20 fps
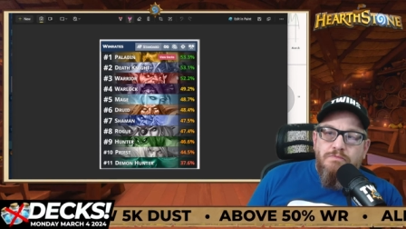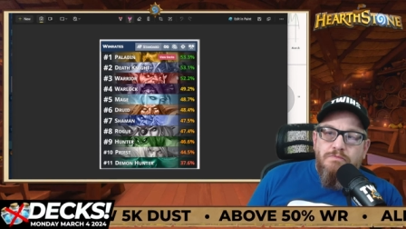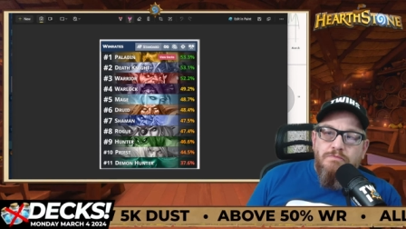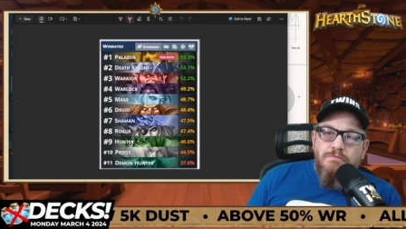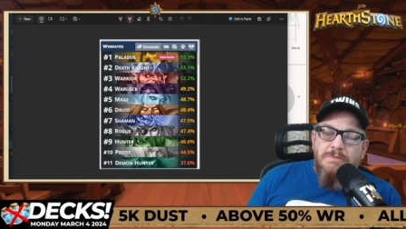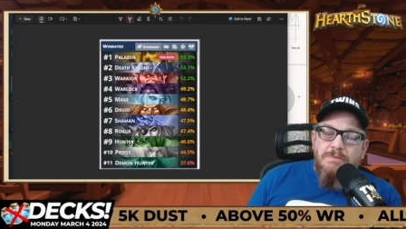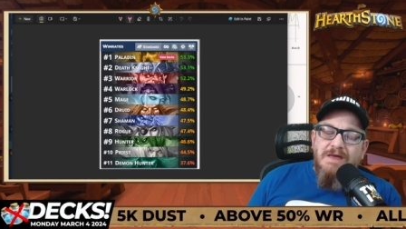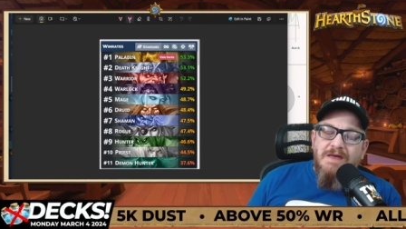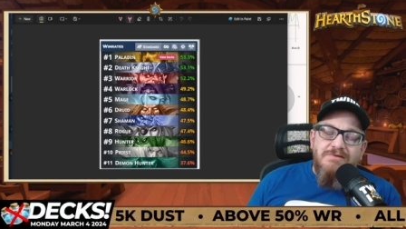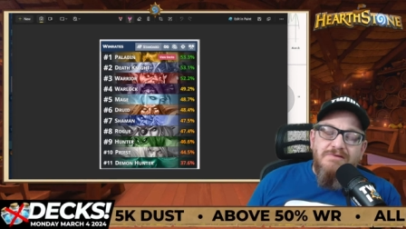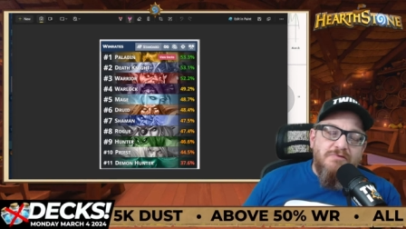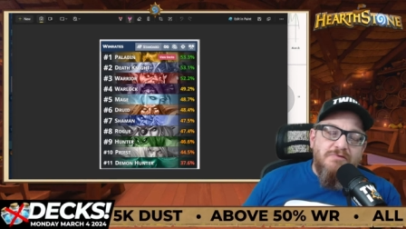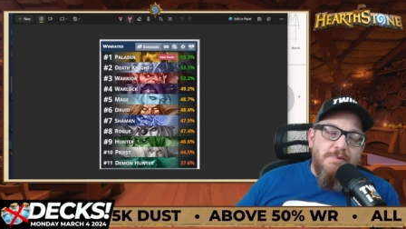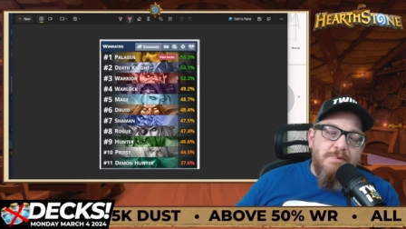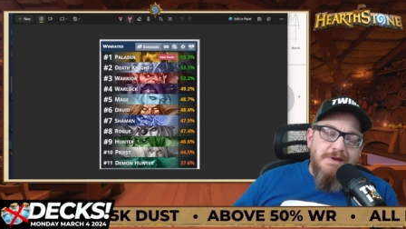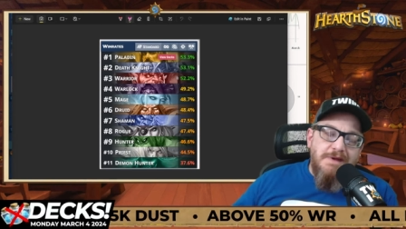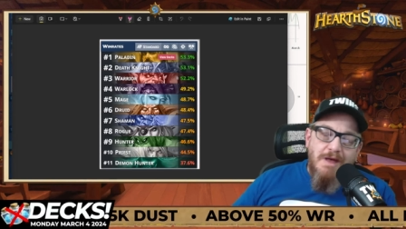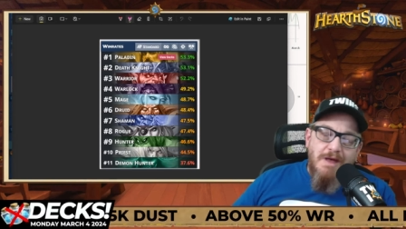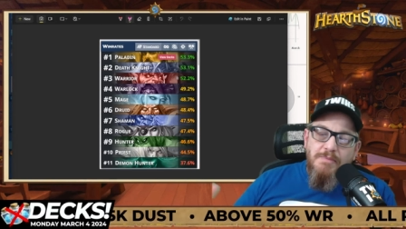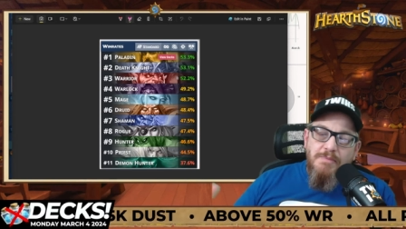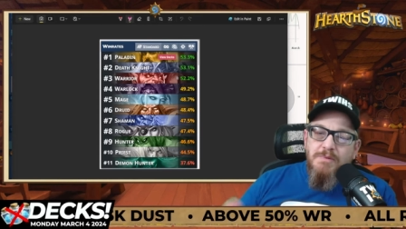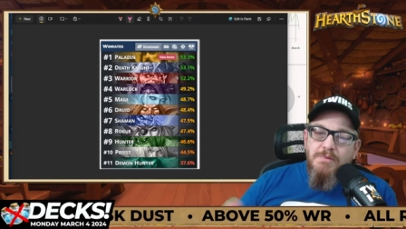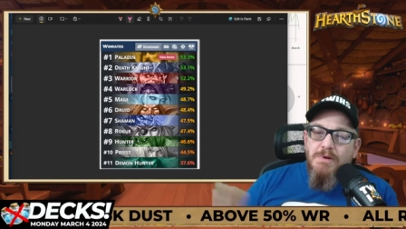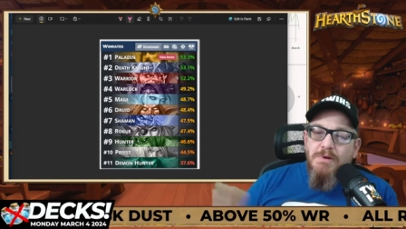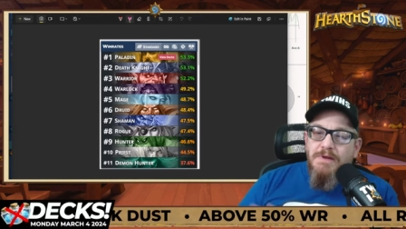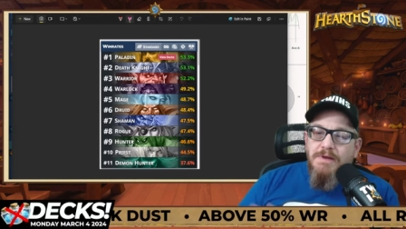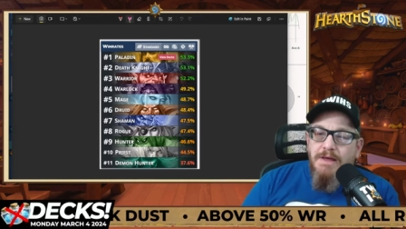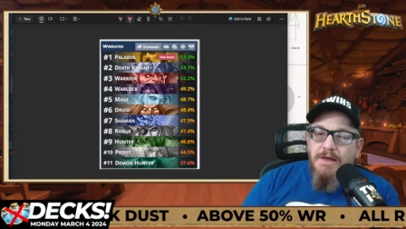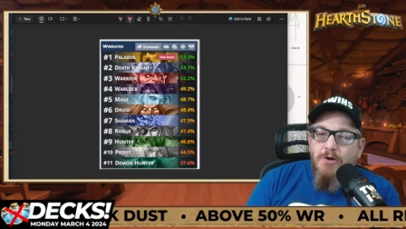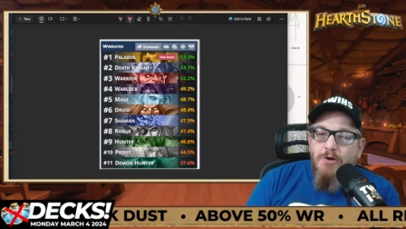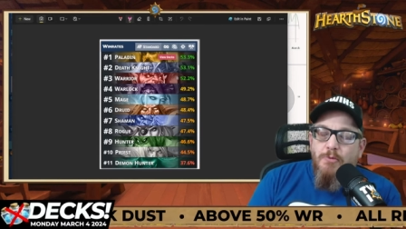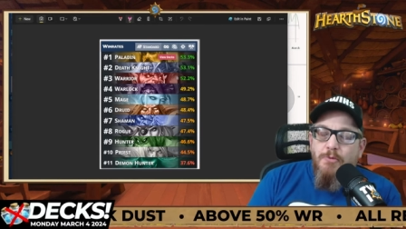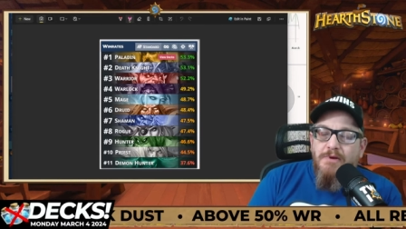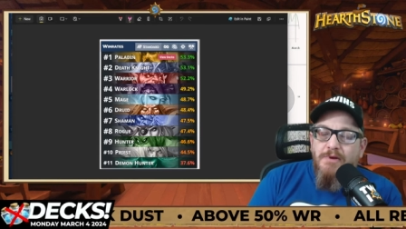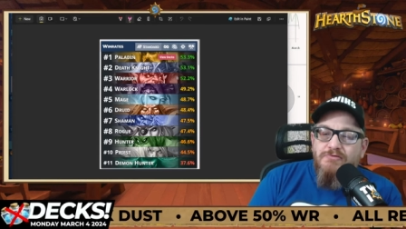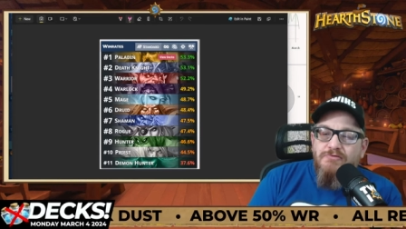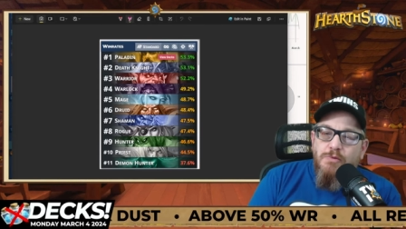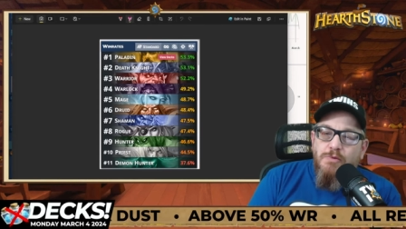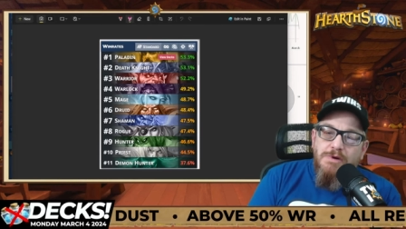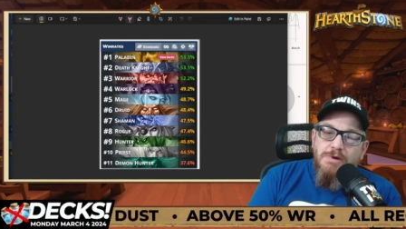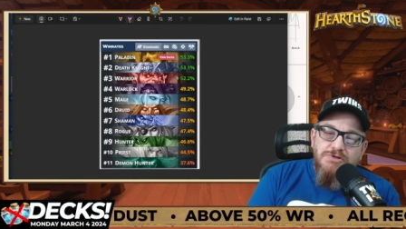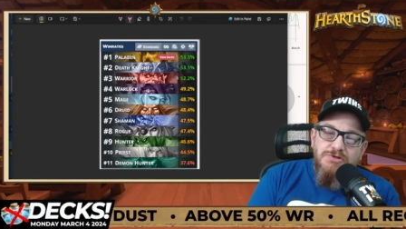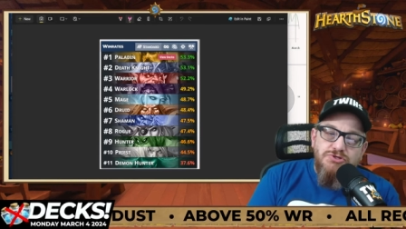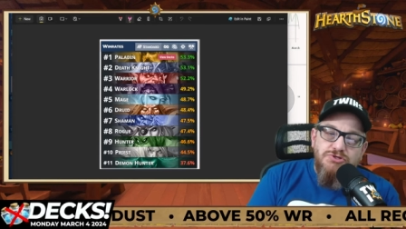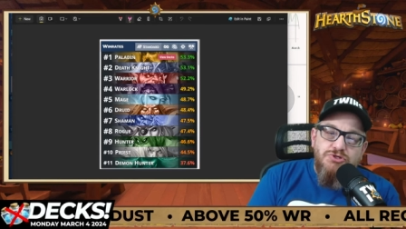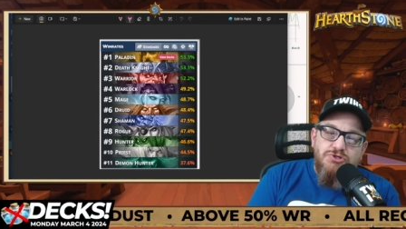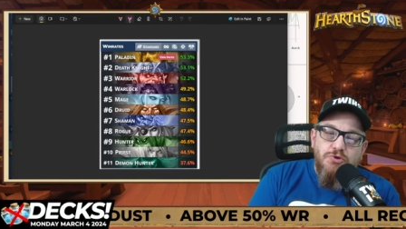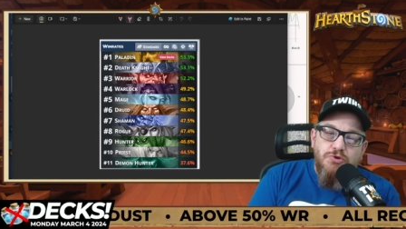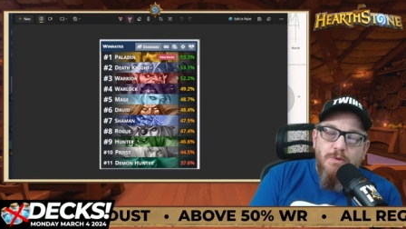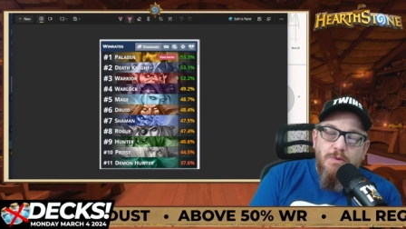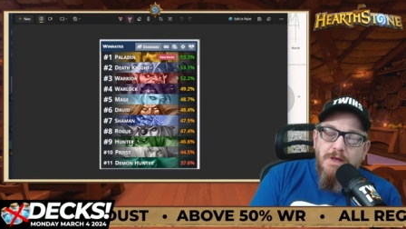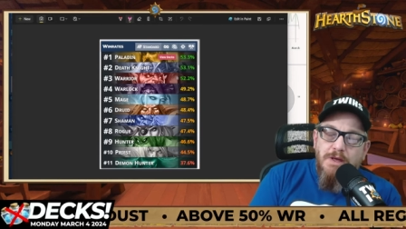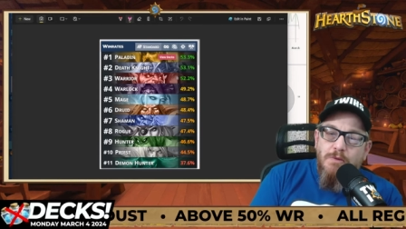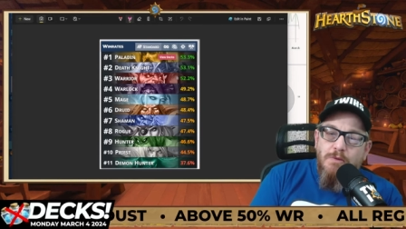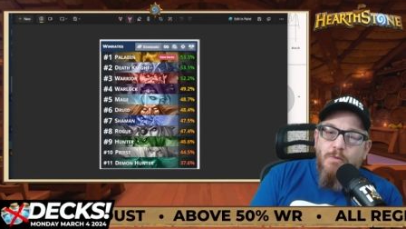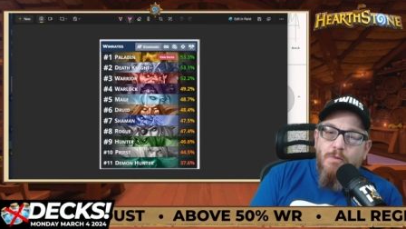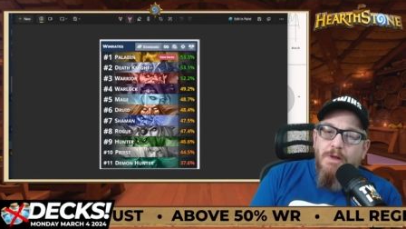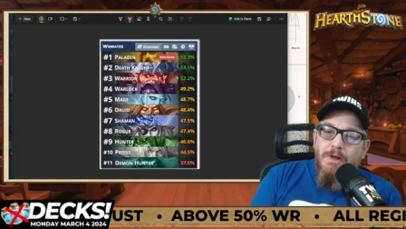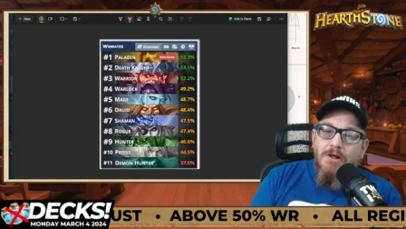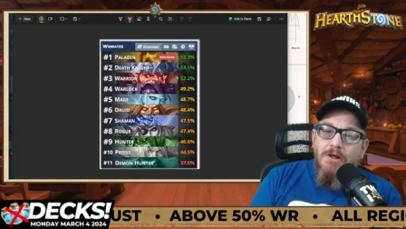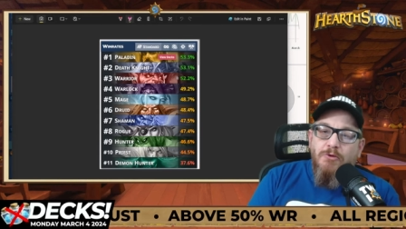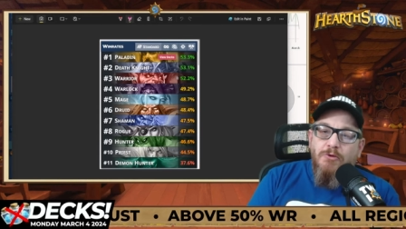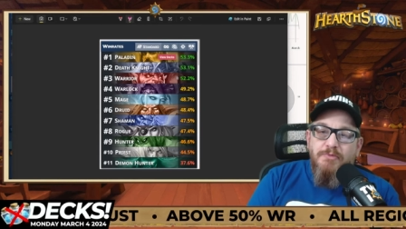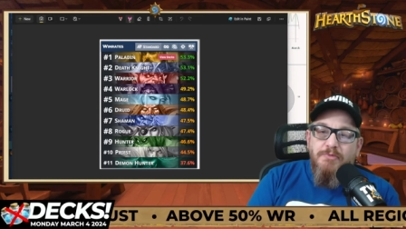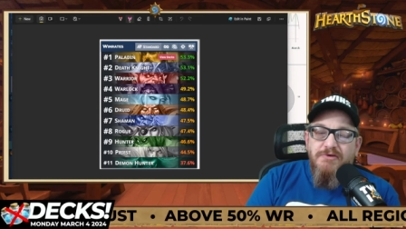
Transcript: Hey everybody, happy Monday. Hope everyone is doing well.